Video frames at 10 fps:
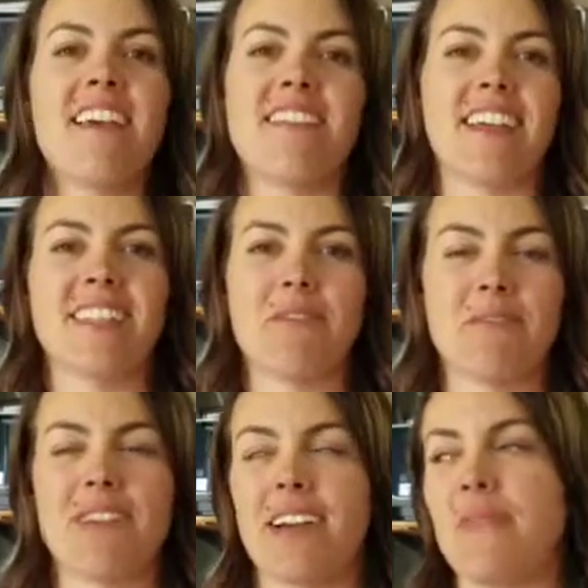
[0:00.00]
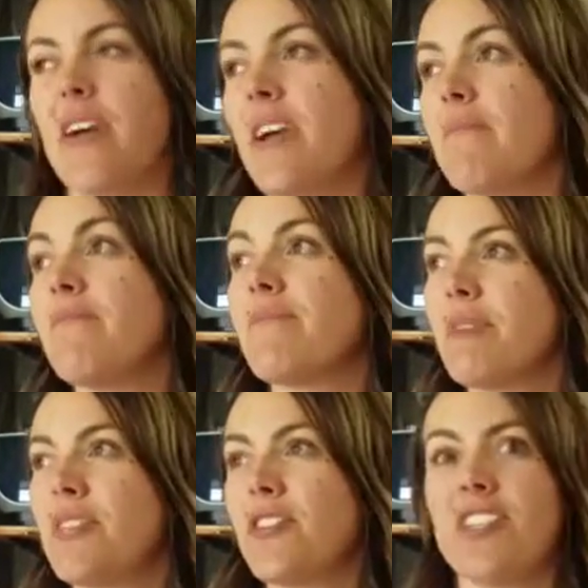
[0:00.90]
not what we're talking about here.
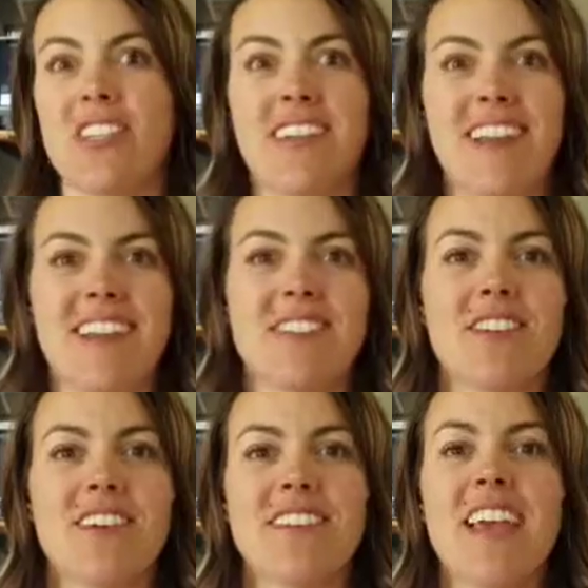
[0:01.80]
Penetration enhancers.